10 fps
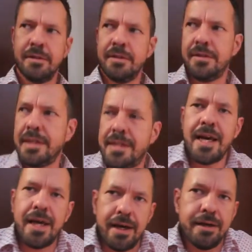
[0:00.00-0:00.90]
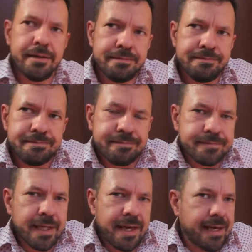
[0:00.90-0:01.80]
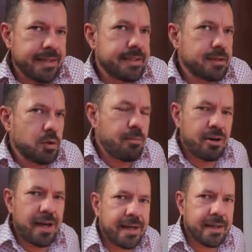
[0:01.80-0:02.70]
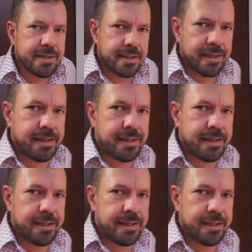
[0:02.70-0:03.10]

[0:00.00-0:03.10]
This here is, quite miraculously,